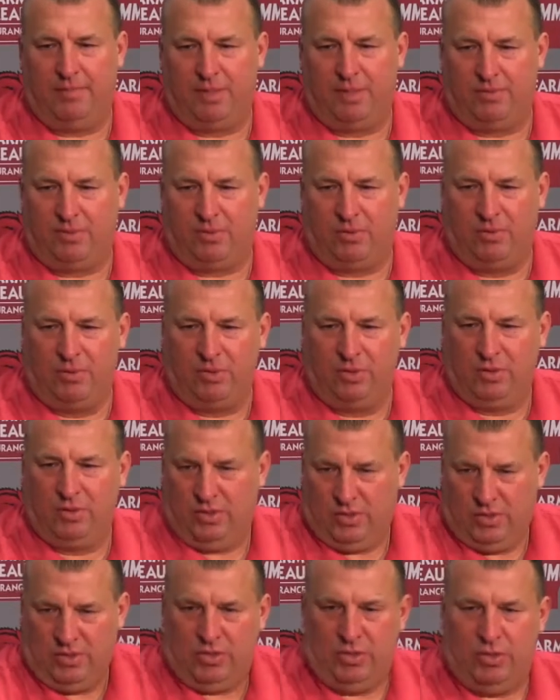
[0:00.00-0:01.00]
People,
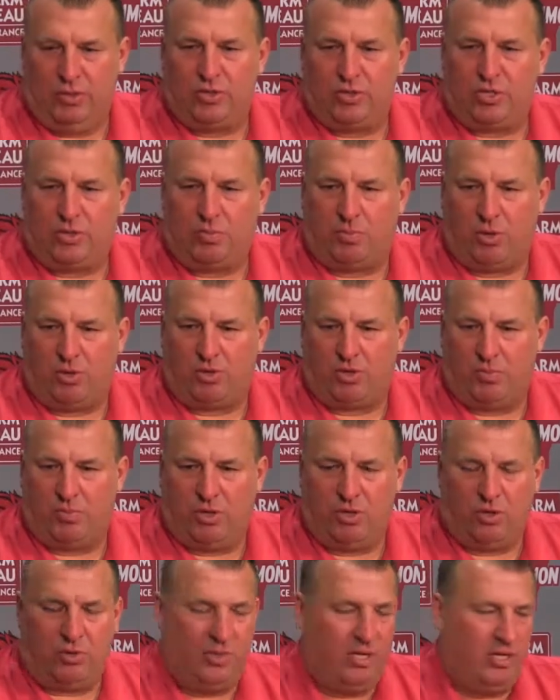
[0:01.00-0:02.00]
you know, just approach them a
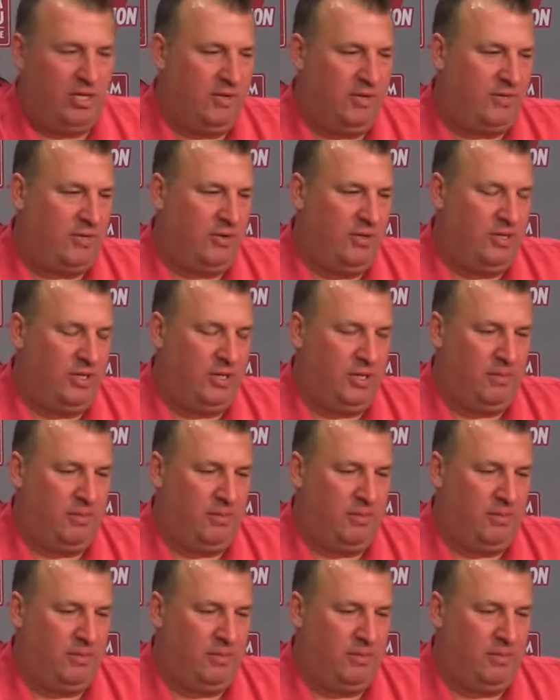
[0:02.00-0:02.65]
little bit different.